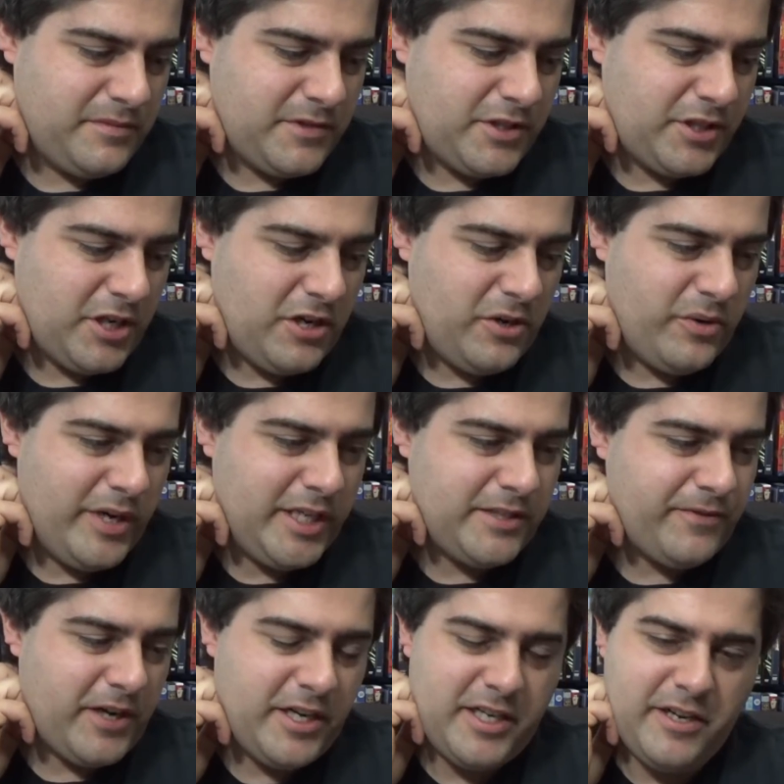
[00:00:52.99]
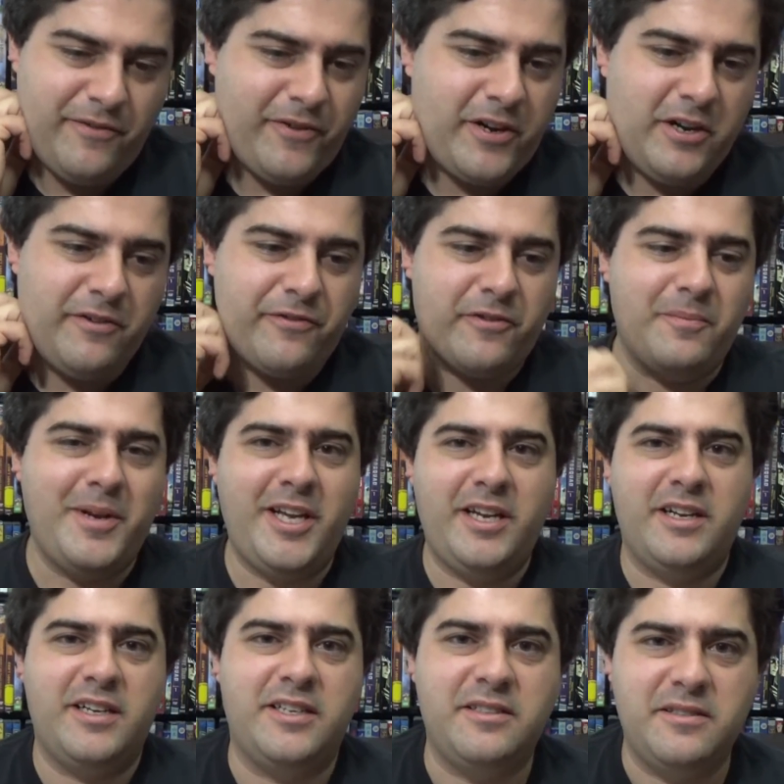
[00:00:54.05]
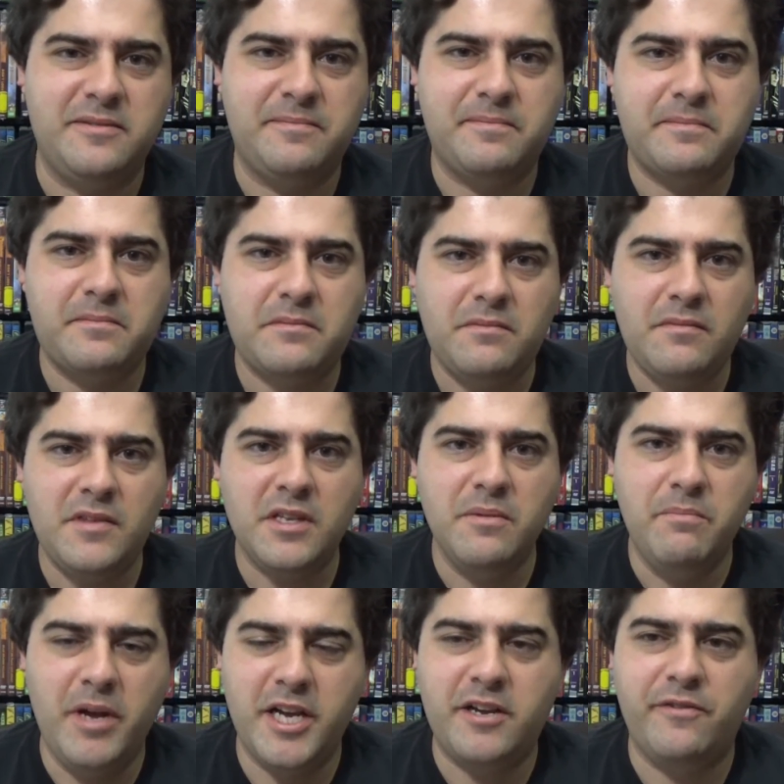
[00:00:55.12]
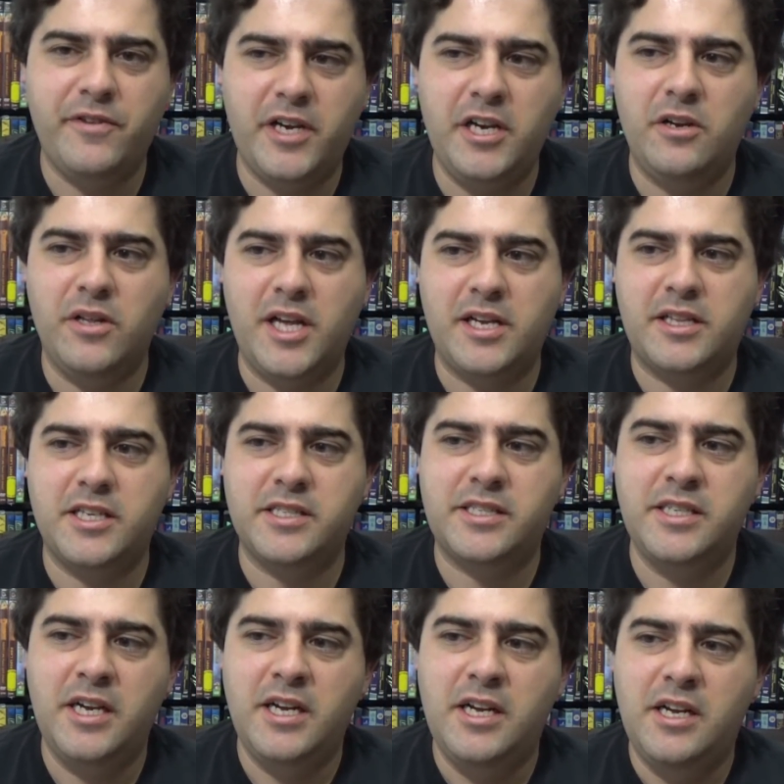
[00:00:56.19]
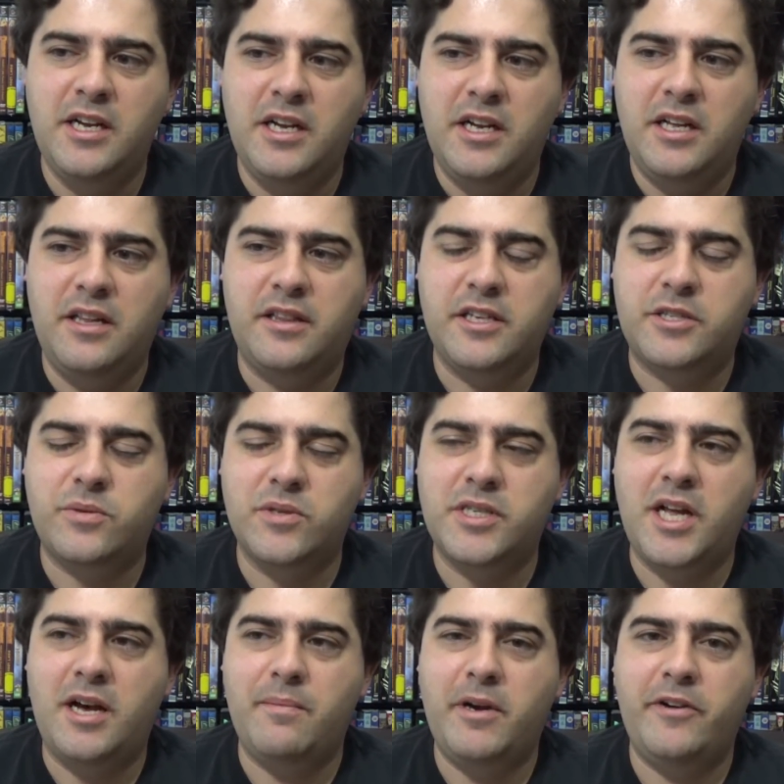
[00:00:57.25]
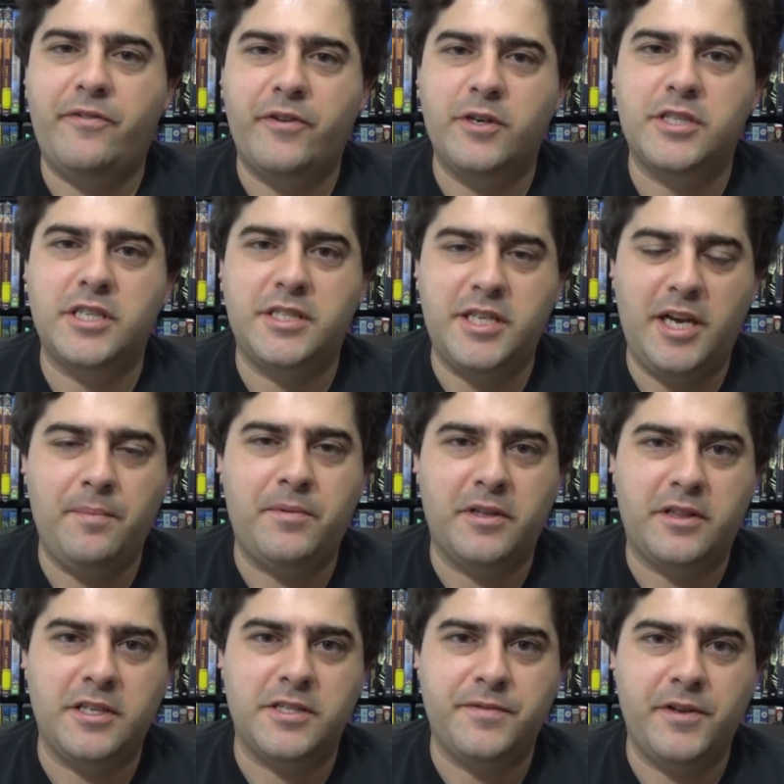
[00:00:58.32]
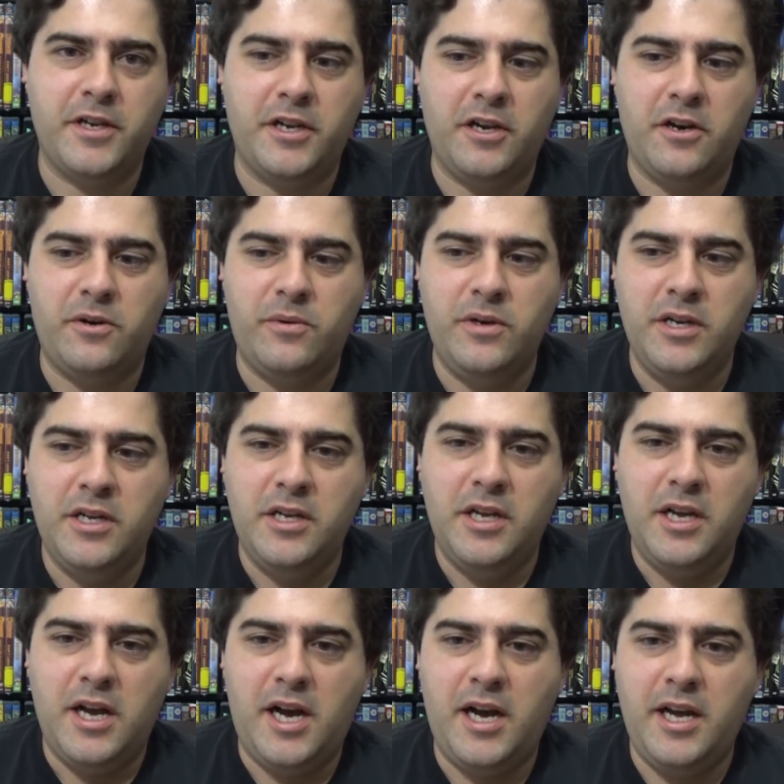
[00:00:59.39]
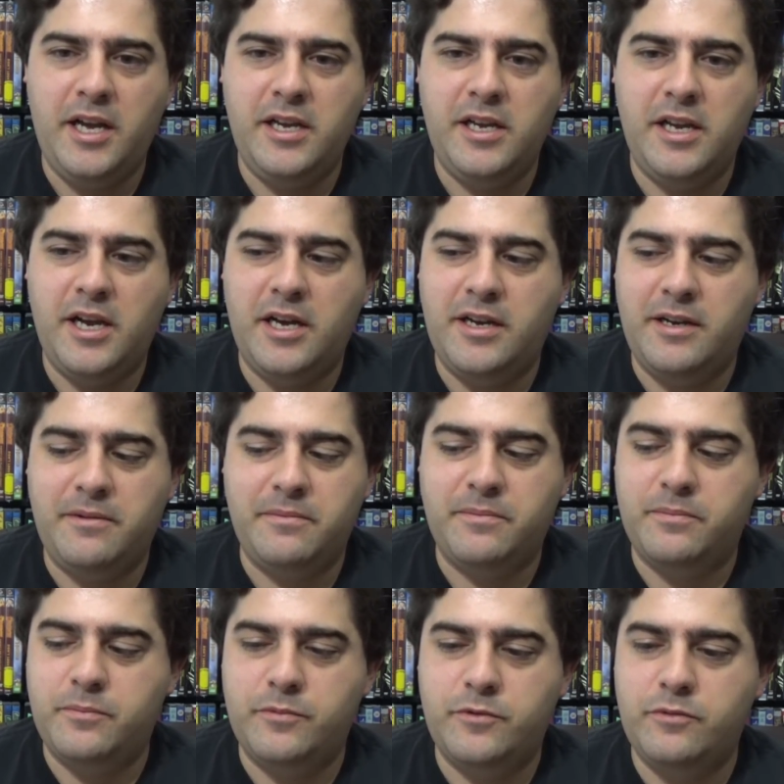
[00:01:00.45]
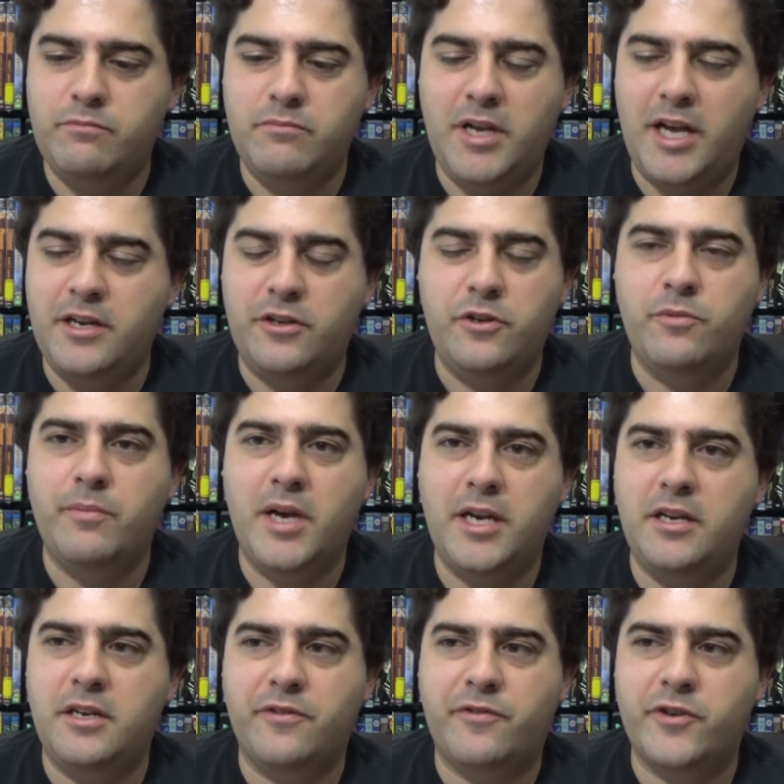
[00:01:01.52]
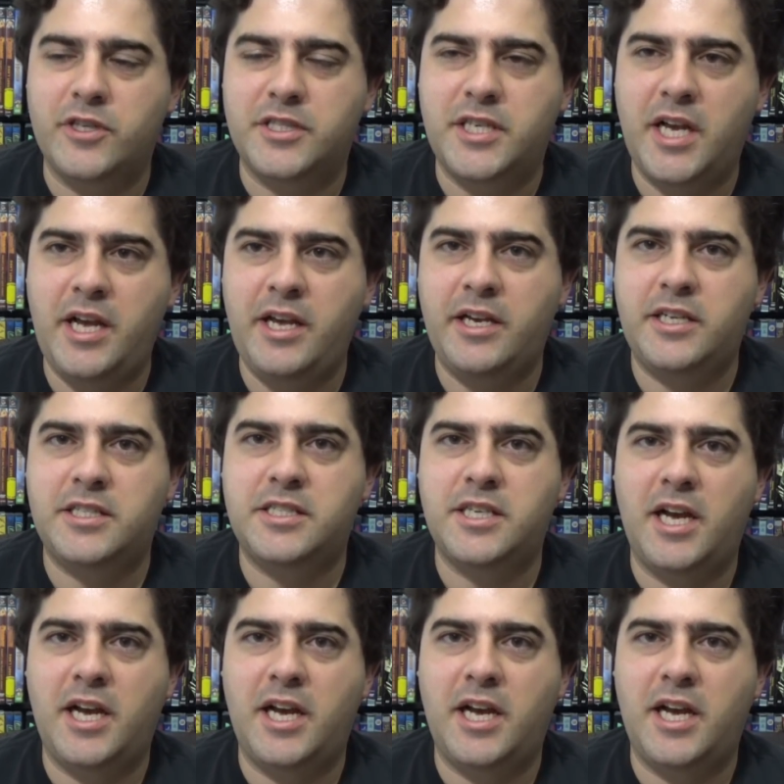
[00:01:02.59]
So it's very difficult for me to make a video like this. This was not my first attempt at this video. I had to do many different takes.